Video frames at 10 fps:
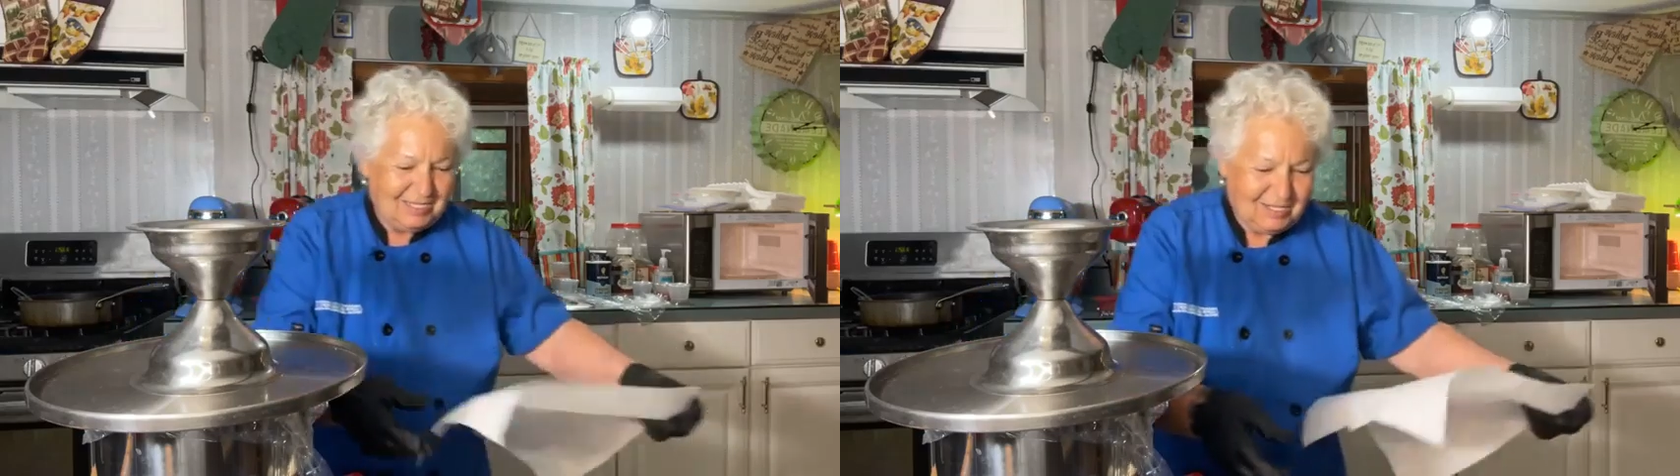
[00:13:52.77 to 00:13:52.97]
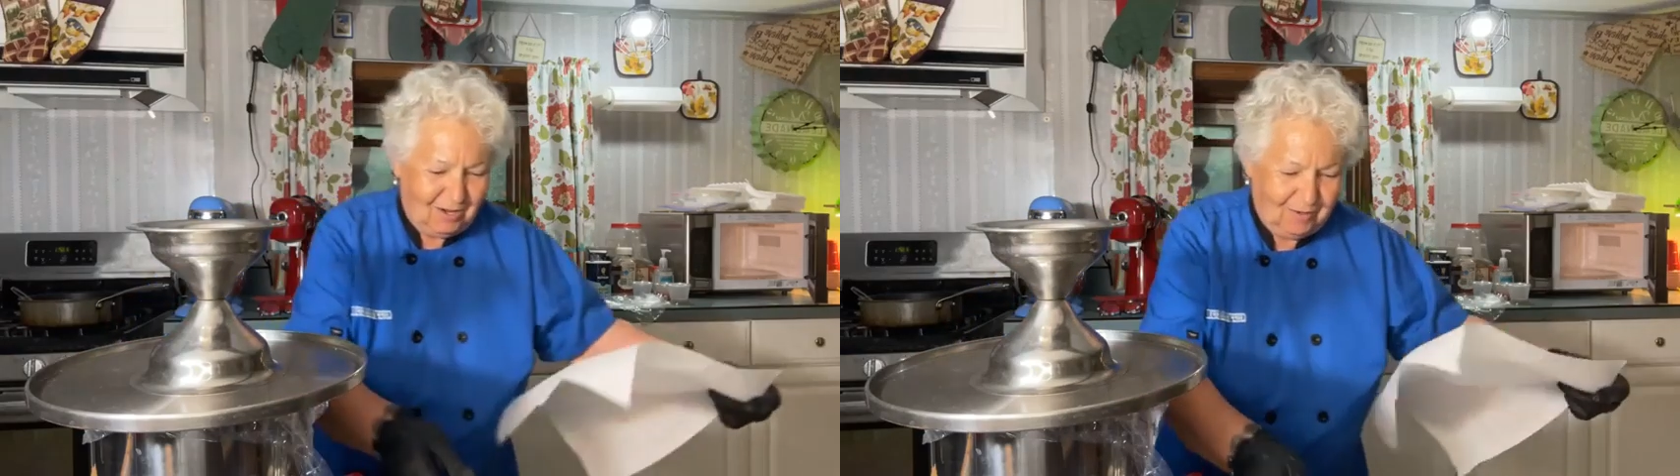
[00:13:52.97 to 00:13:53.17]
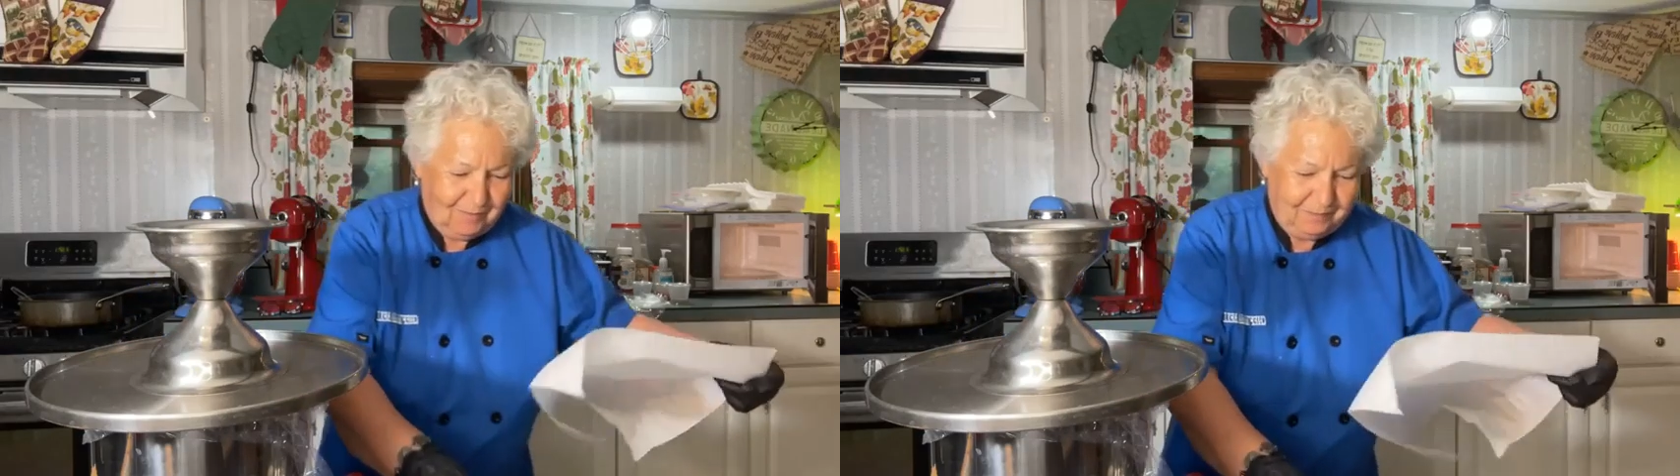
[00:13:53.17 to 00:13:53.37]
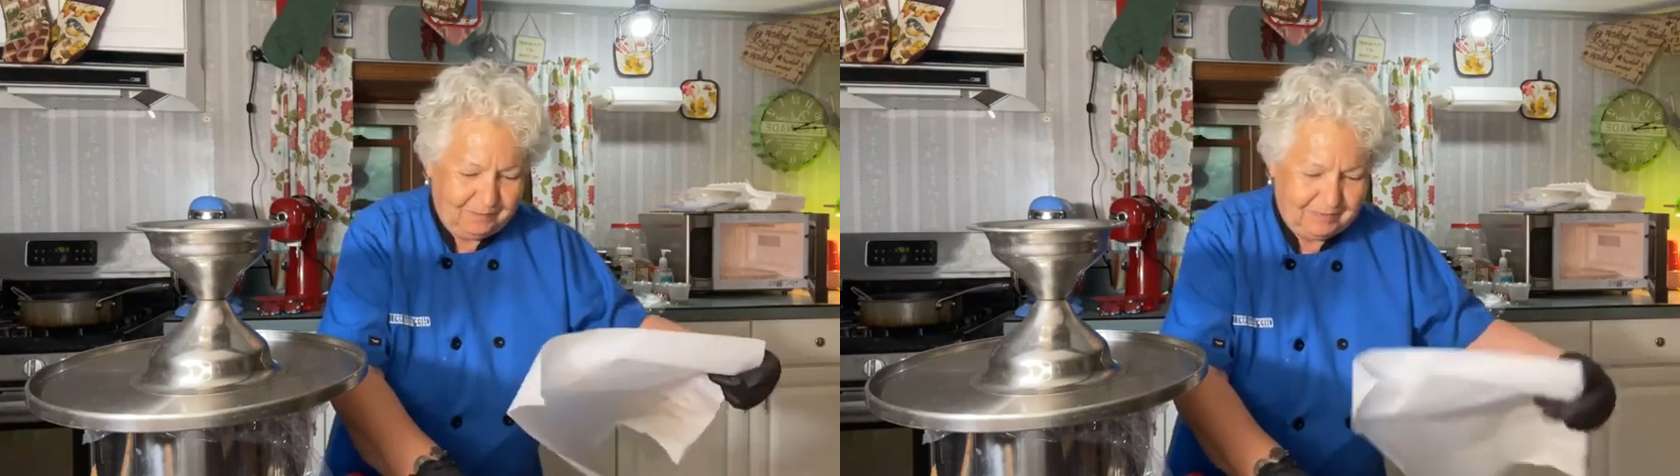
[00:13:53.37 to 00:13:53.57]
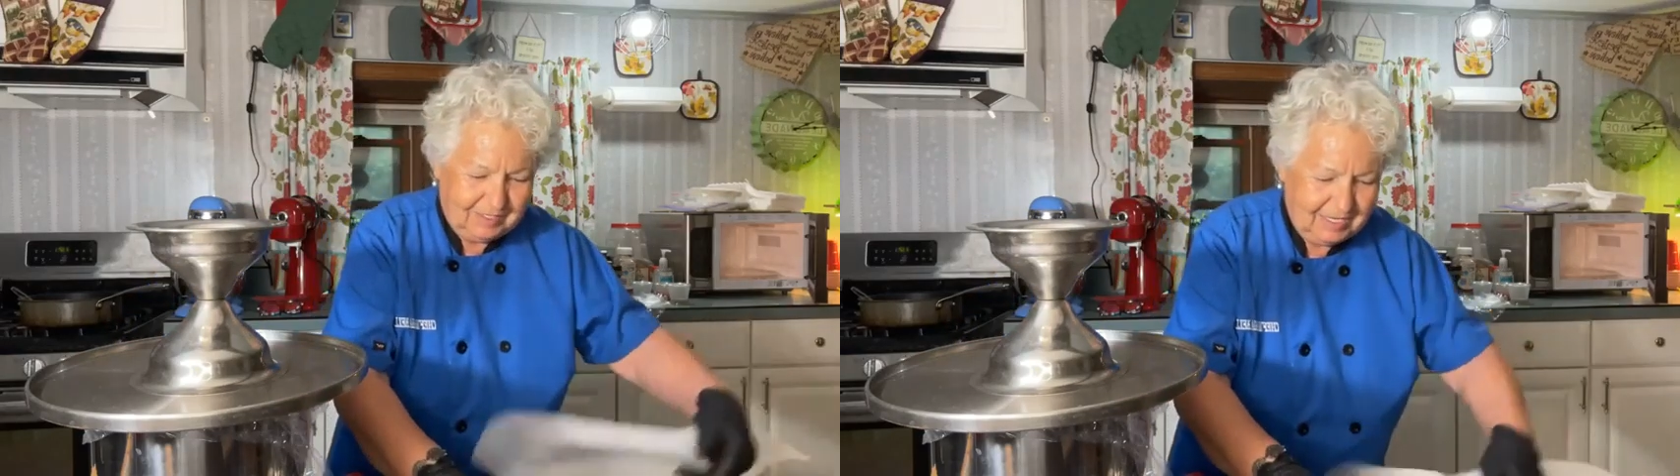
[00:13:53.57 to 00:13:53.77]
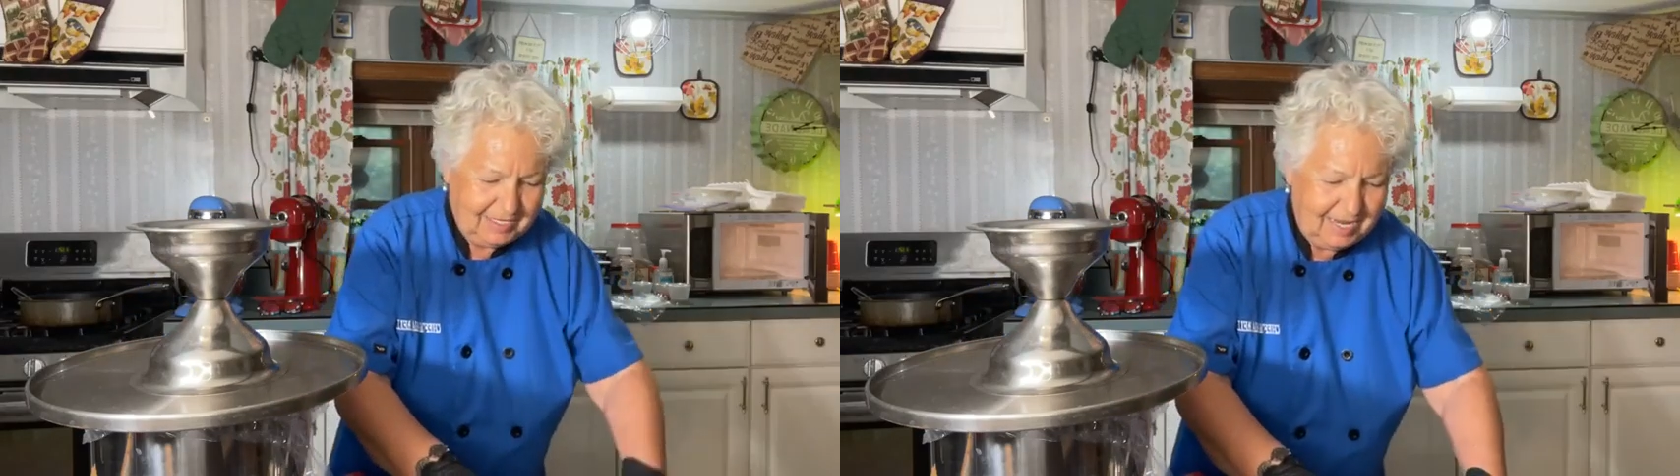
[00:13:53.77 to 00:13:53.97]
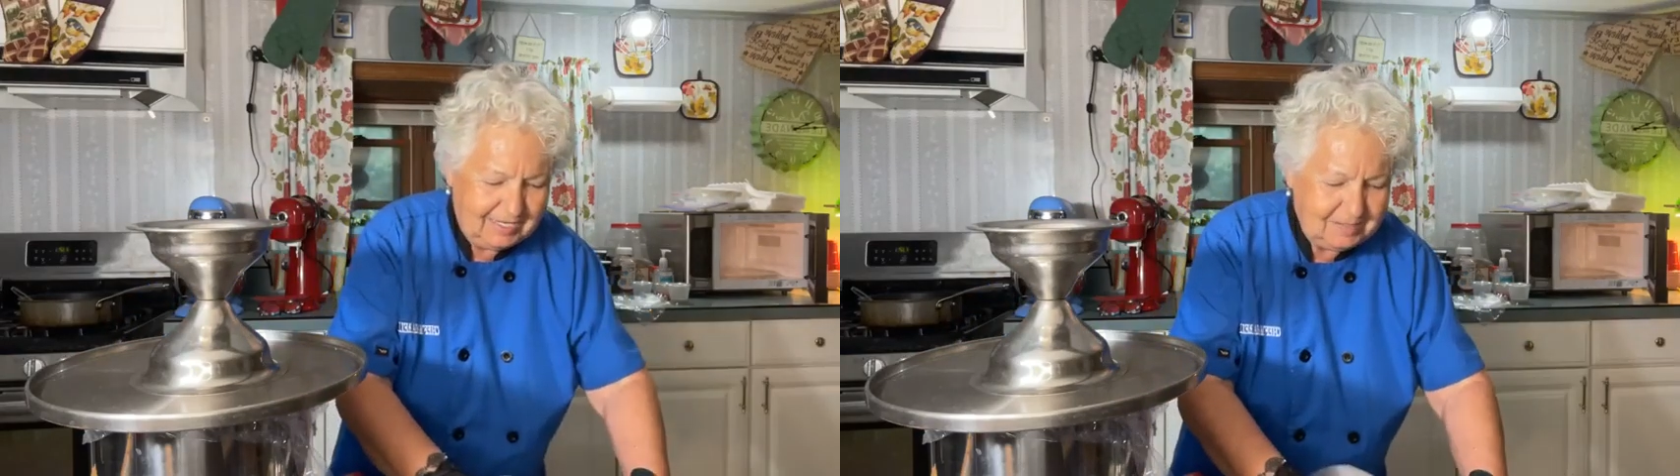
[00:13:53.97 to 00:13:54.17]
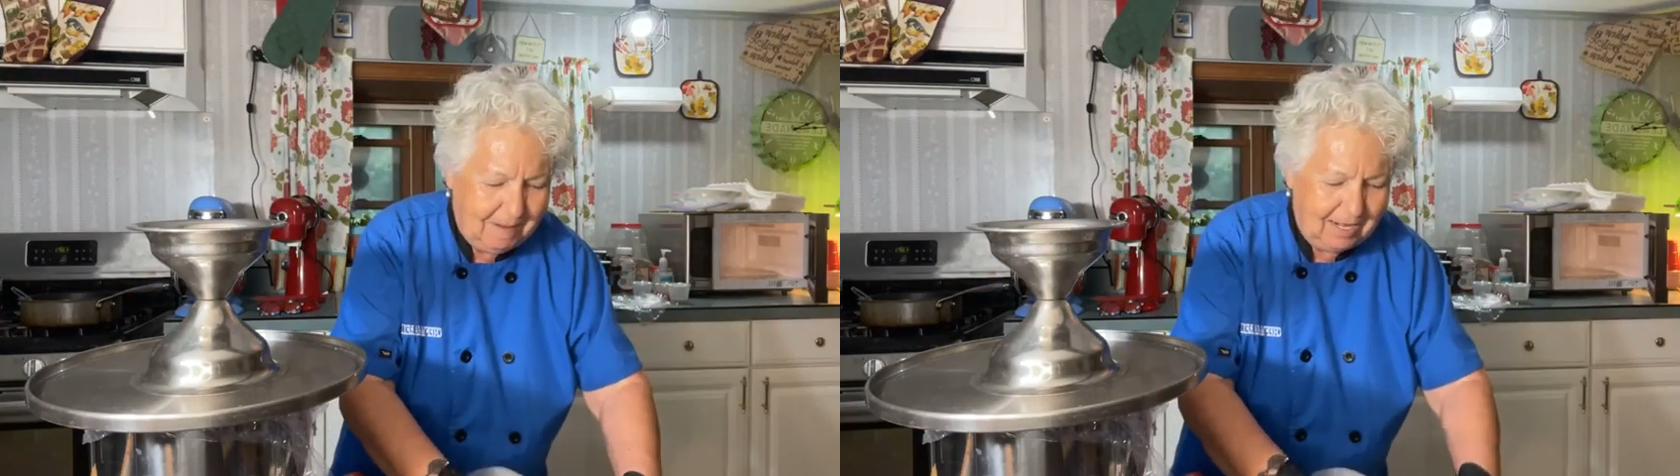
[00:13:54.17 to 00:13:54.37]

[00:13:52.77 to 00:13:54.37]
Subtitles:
So here's